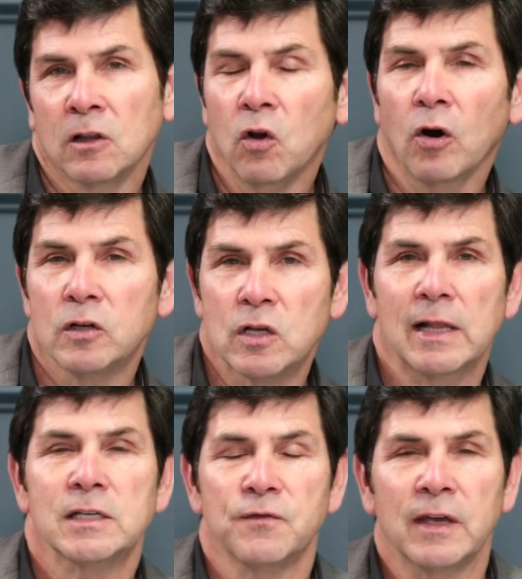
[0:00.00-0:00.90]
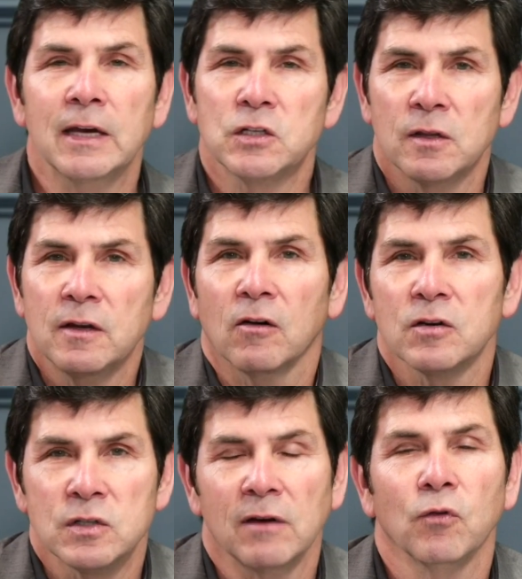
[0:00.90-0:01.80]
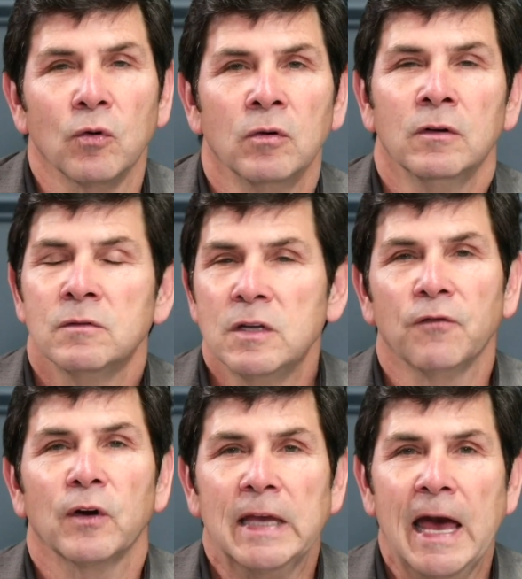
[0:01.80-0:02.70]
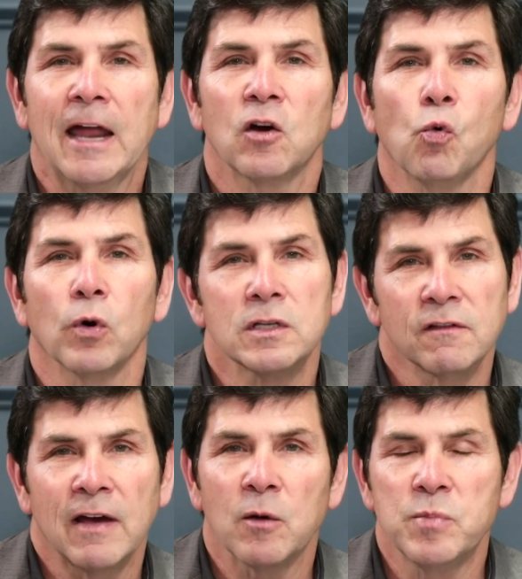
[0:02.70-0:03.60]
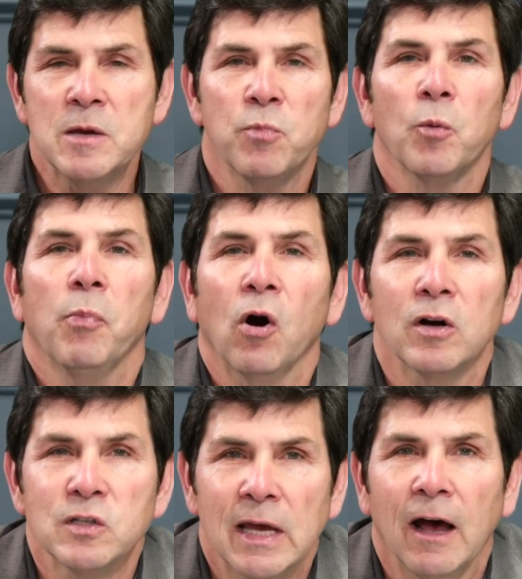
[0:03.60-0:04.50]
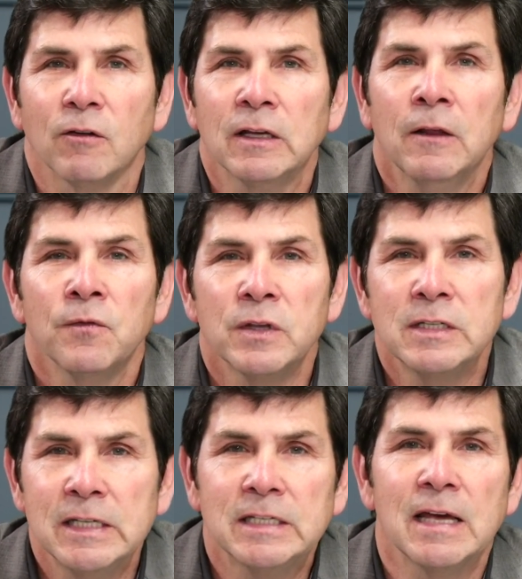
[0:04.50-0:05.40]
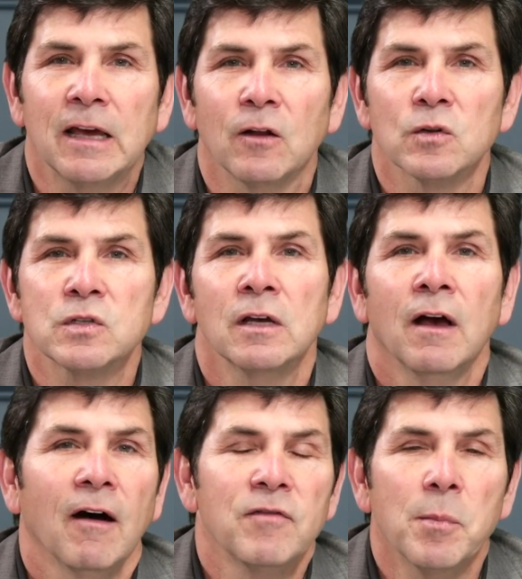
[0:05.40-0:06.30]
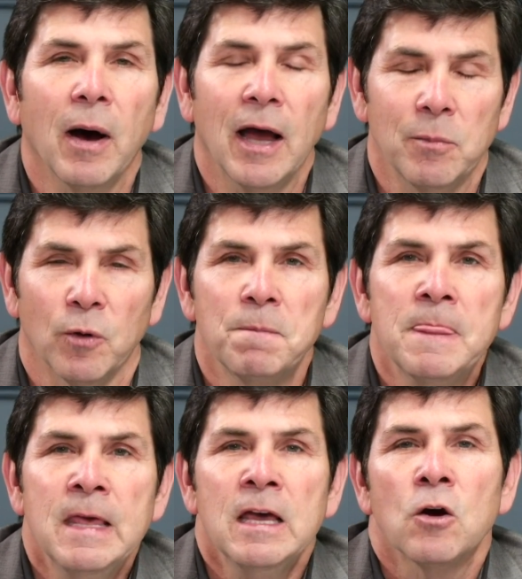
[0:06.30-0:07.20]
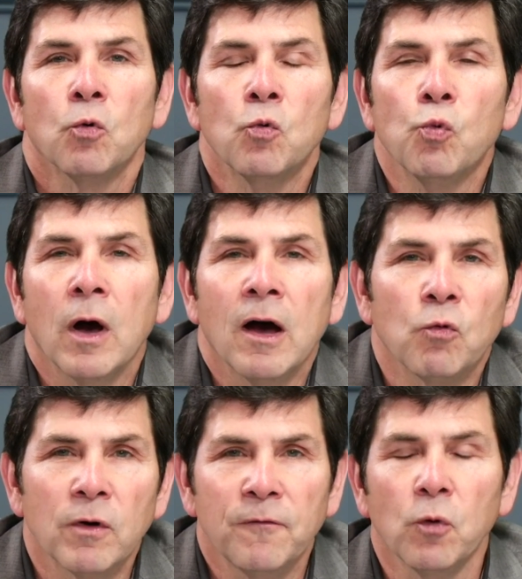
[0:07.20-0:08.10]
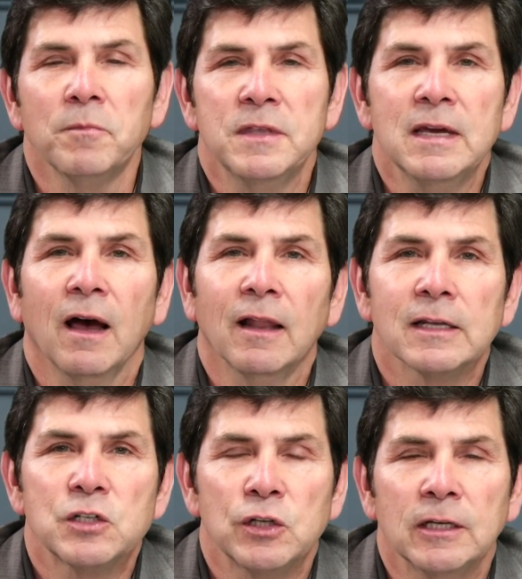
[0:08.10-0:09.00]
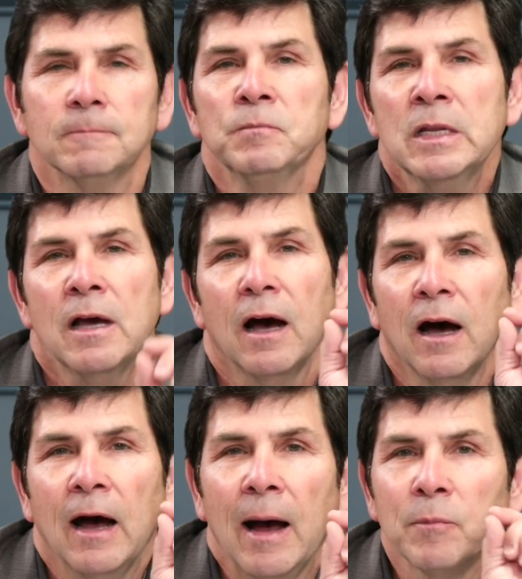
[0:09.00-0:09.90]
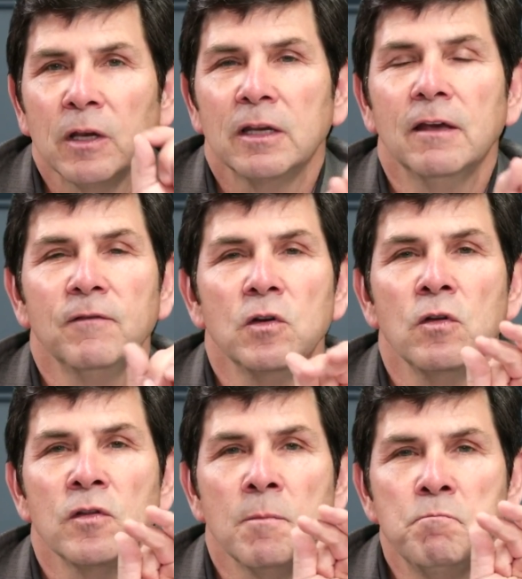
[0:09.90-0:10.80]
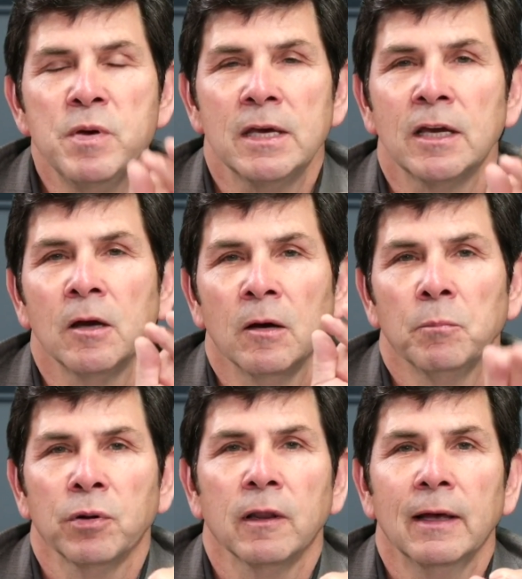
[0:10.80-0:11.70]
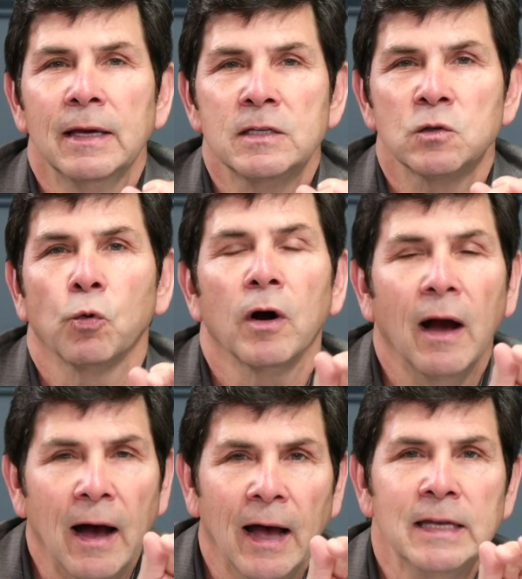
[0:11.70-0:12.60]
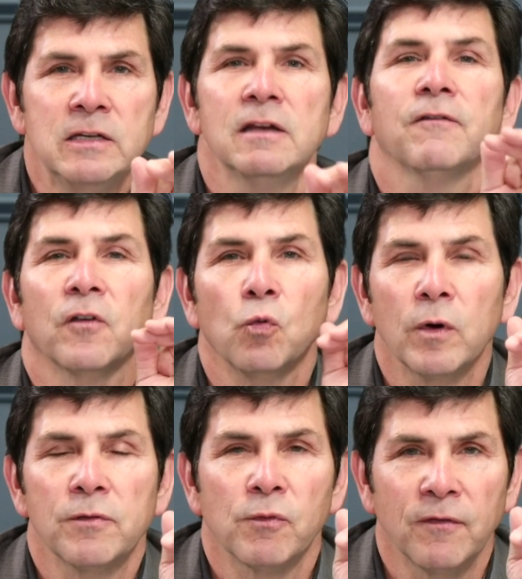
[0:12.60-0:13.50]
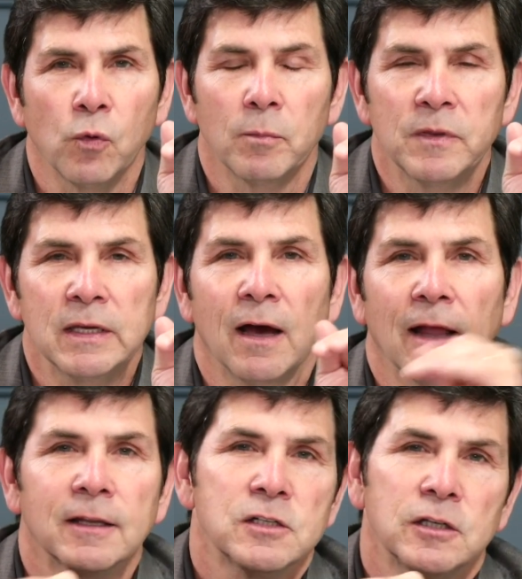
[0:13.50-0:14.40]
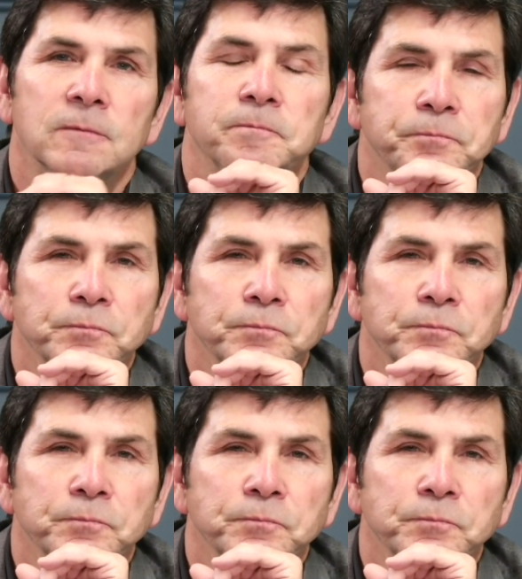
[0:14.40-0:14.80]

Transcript: large classification, there are several different categories of how people parse out the details of the Bible. Reformed theology, I'm going to give you the big place where I differ with Reformed theology.